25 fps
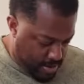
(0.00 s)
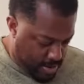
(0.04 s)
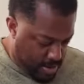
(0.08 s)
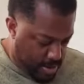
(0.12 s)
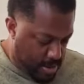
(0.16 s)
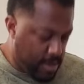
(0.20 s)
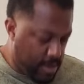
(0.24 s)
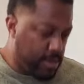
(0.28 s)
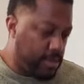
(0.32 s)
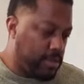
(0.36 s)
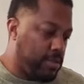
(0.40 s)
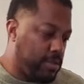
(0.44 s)

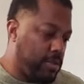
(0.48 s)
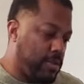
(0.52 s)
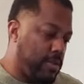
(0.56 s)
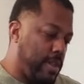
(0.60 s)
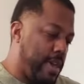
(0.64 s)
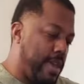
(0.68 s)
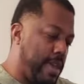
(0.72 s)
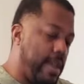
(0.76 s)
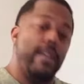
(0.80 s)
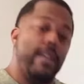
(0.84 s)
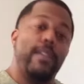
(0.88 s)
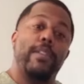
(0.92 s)
so that I
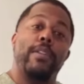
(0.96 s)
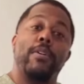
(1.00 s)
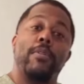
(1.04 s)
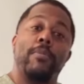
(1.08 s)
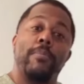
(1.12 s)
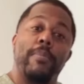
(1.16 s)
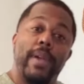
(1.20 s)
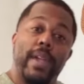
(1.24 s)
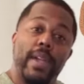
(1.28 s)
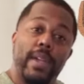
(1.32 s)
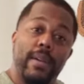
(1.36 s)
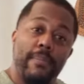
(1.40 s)
don't make a
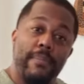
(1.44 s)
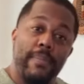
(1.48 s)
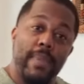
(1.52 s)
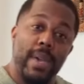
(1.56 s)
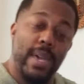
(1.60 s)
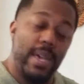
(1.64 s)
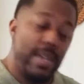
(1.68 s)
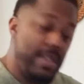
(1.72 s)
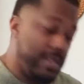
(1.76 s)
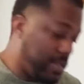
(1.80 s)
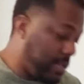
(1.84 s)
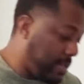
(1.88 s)

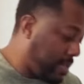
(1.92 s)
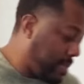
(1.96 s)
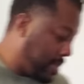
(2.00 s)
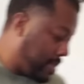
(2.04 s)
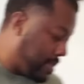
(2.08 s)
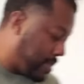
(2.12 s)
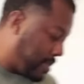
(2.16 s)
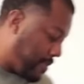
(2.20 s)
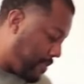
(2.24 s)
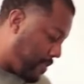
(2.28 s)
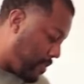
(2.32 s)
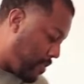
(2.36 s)
mess, as I've
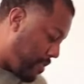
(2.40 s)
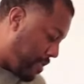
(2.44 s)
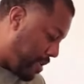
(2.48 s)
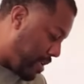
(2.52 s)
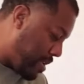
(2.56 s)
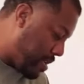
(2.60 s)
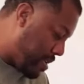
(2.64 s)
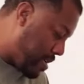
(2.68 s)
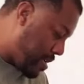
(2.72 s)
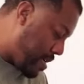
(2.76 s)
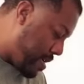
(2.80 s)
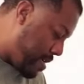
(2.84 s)
already
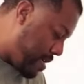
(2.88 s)
done.